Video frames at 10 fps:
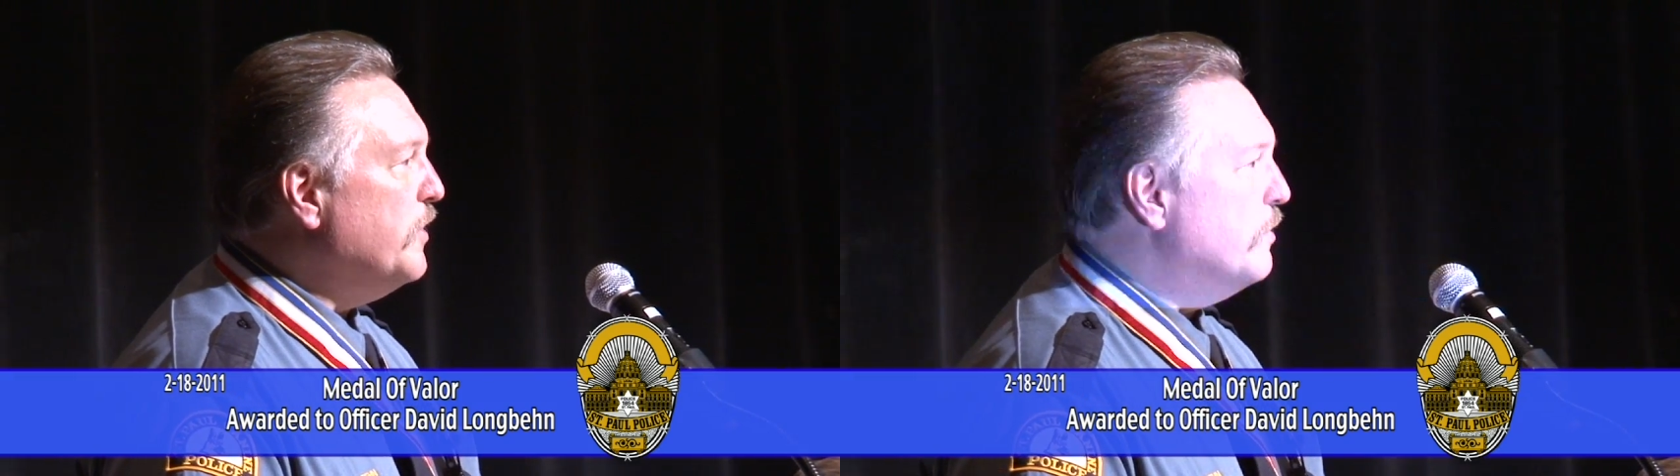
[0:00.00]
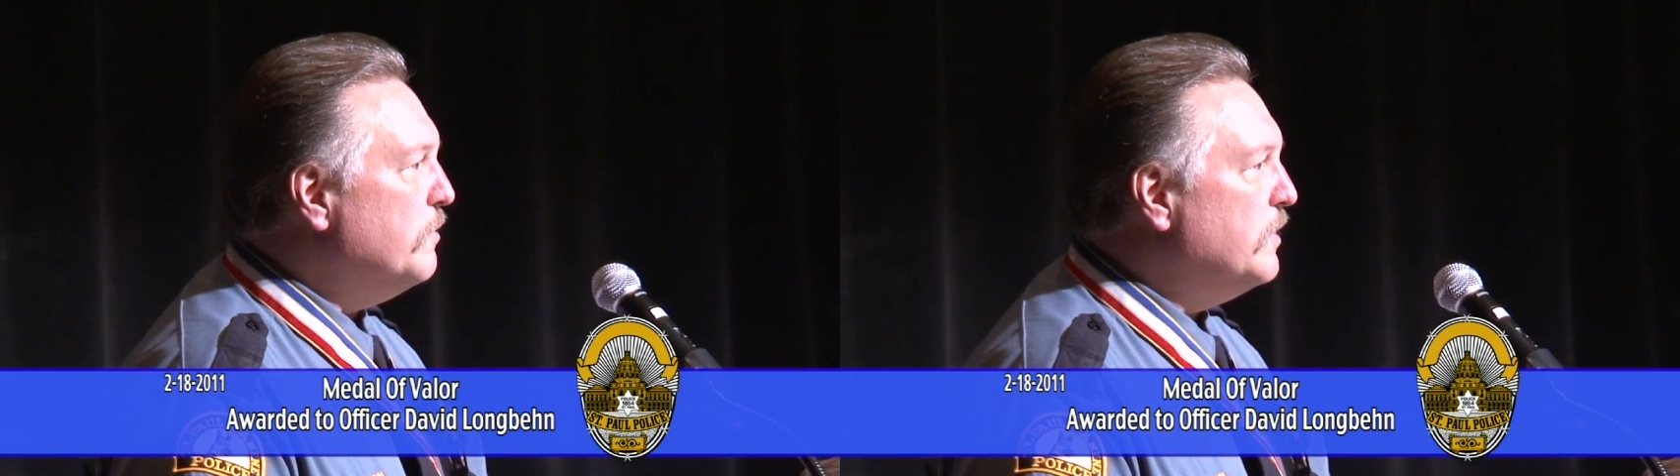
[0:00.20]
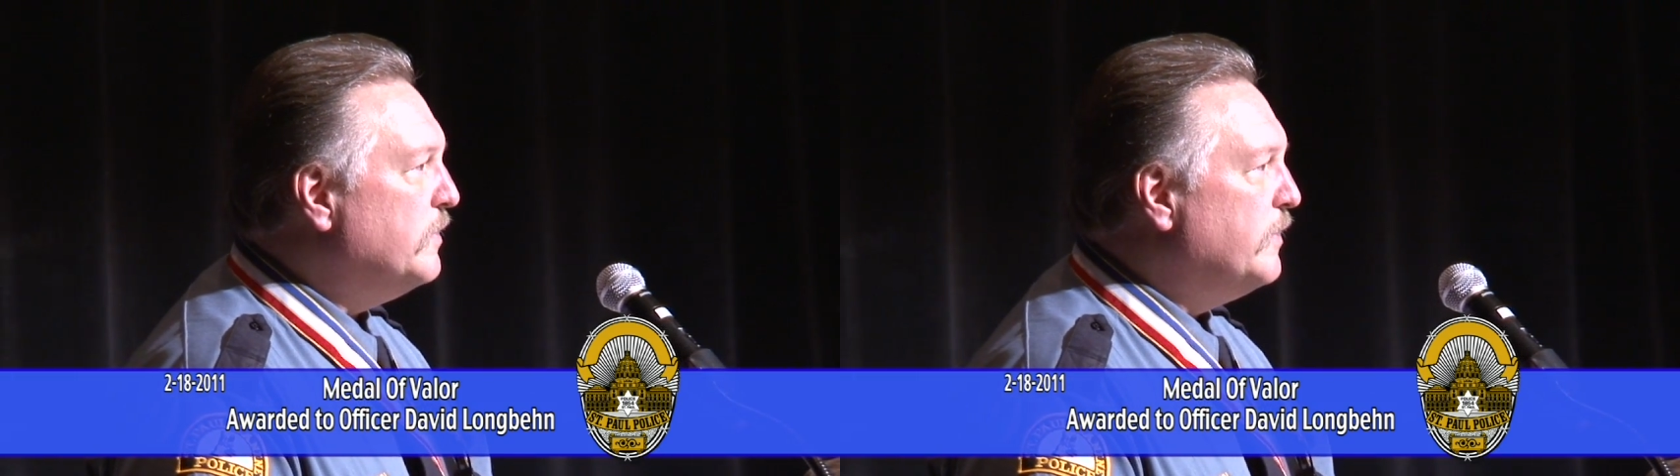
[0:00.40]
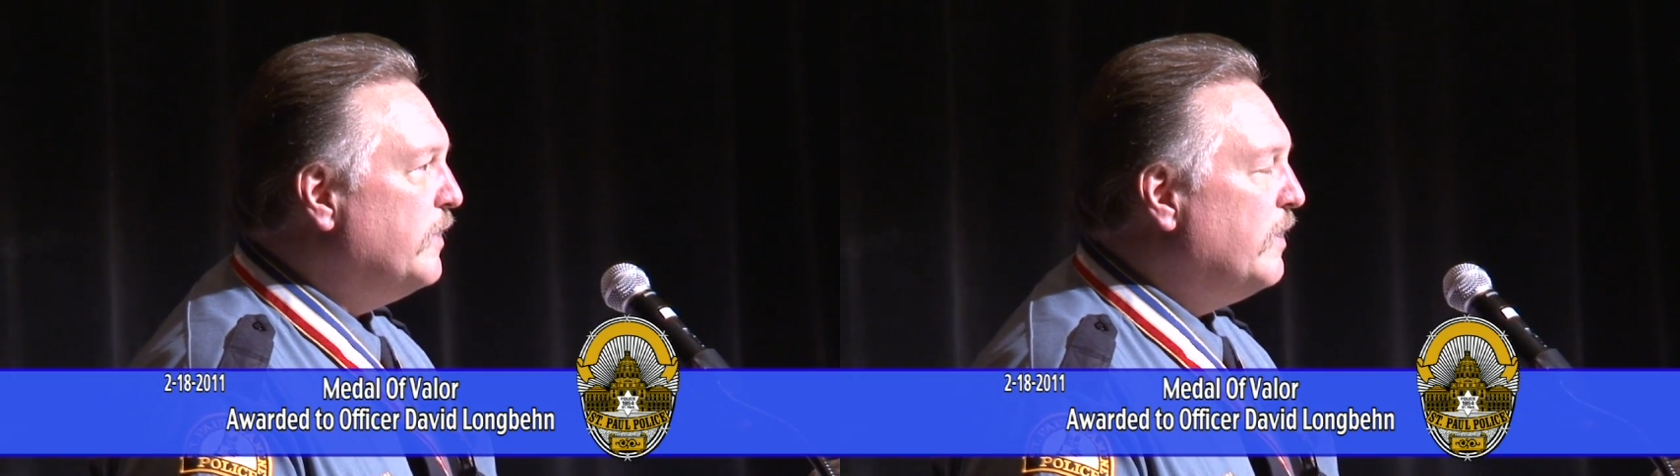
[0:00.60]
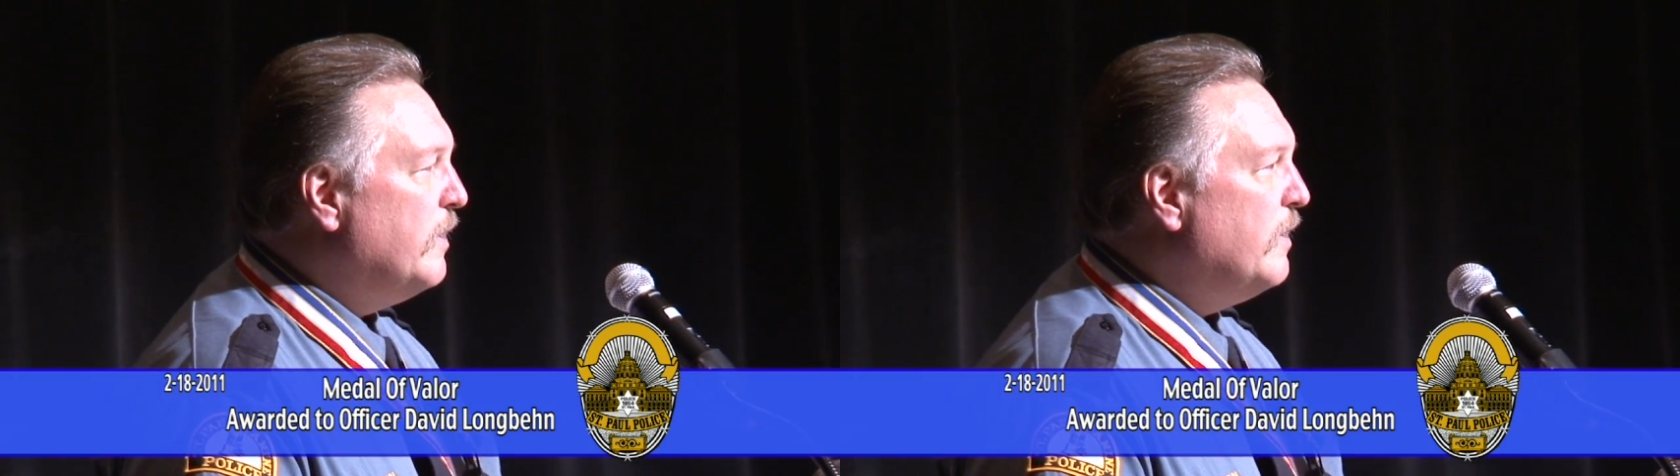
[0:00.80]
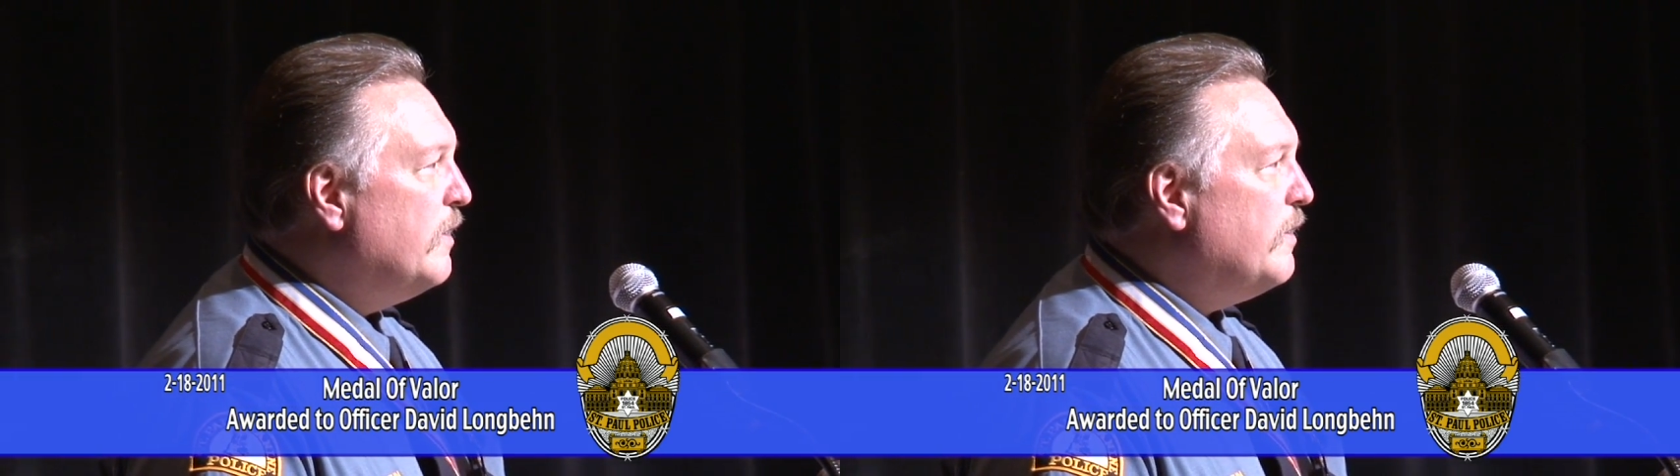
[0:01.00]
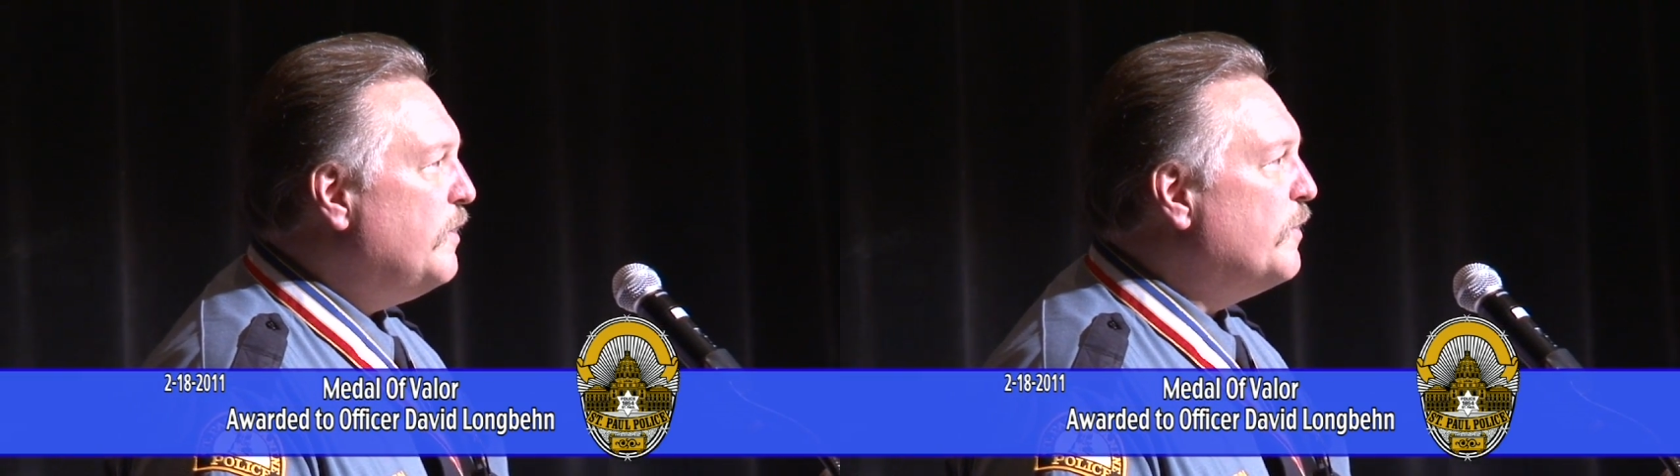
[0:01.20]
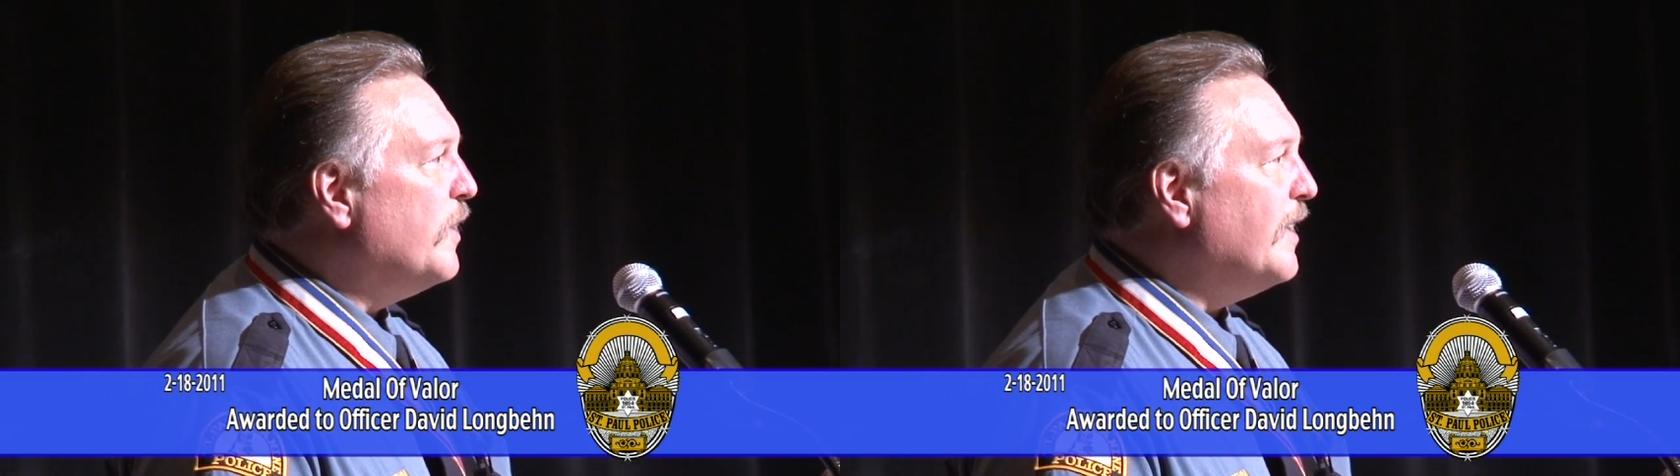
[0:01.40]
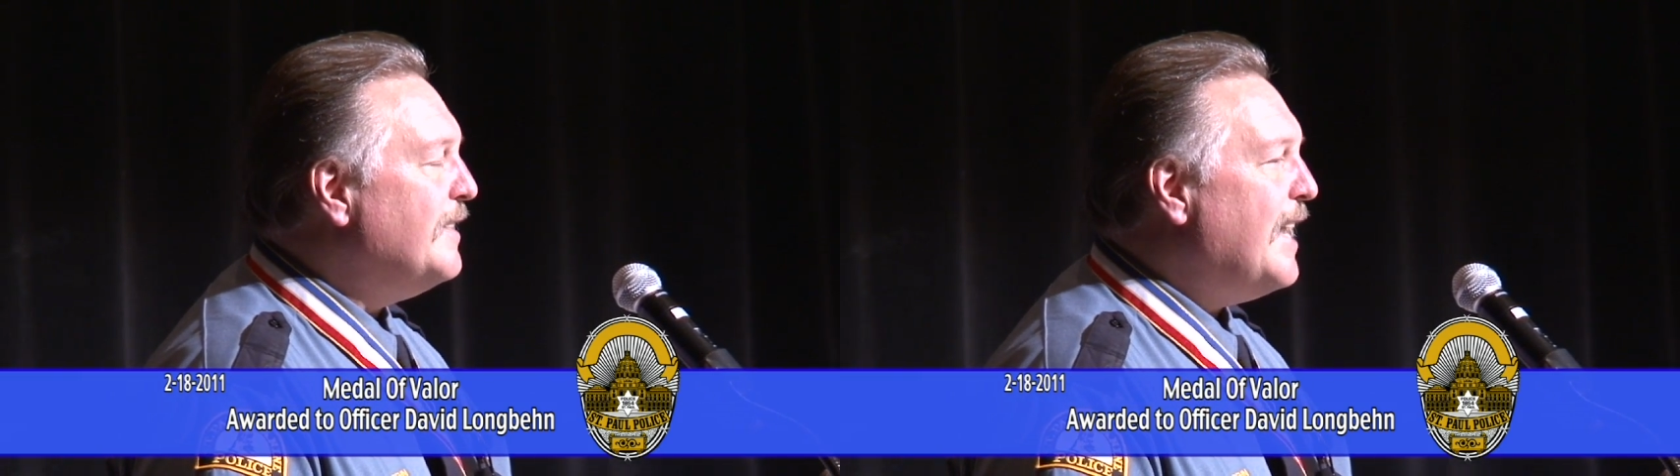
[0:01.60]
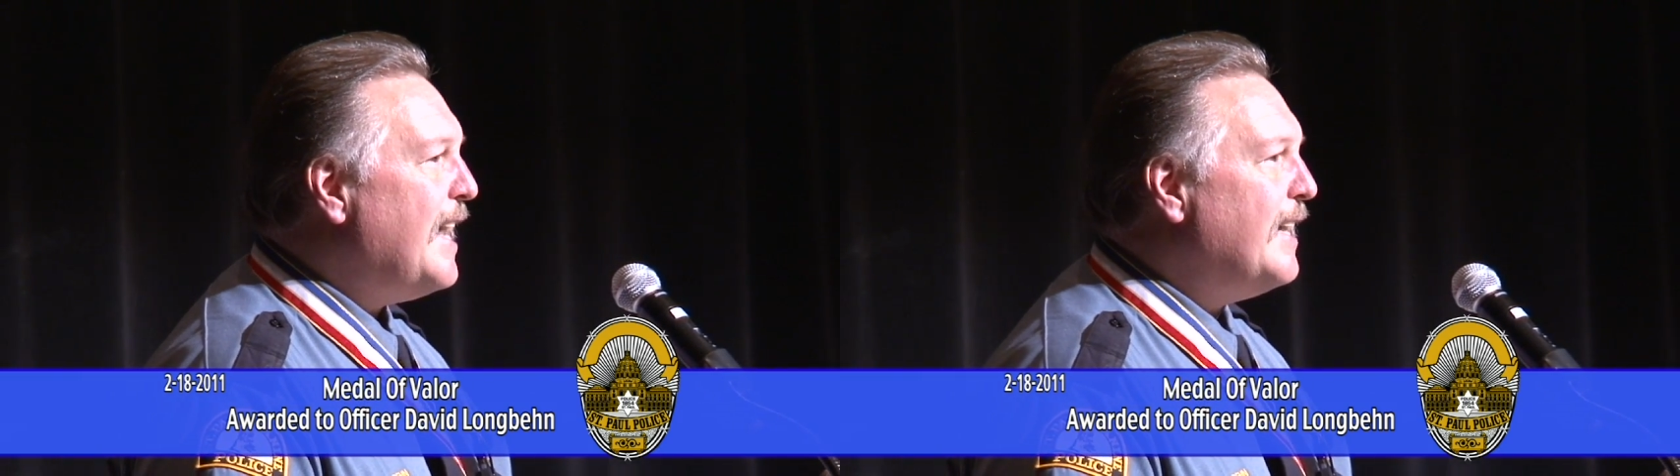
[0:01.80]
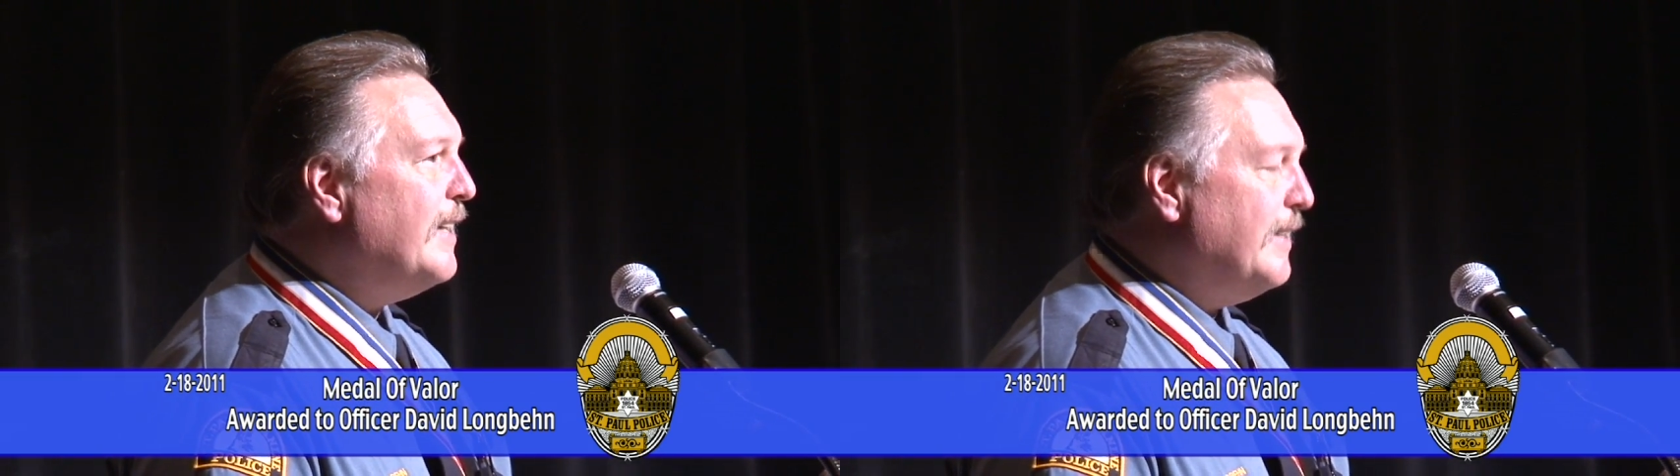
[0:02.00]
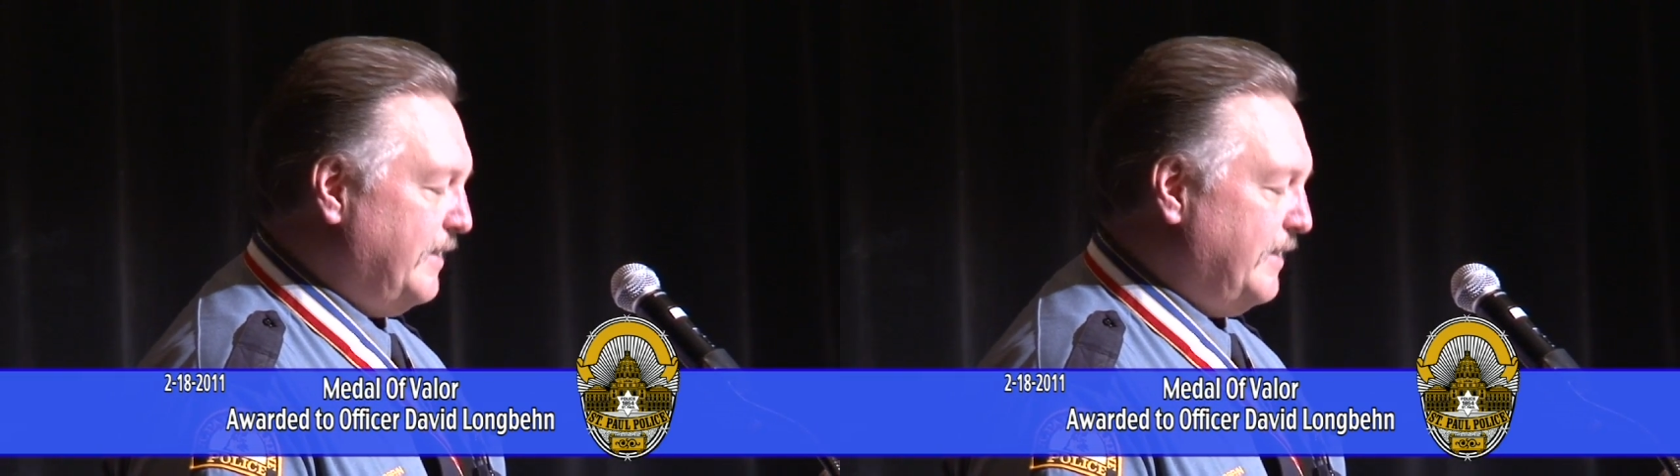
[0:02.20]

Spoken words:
you. You're going to die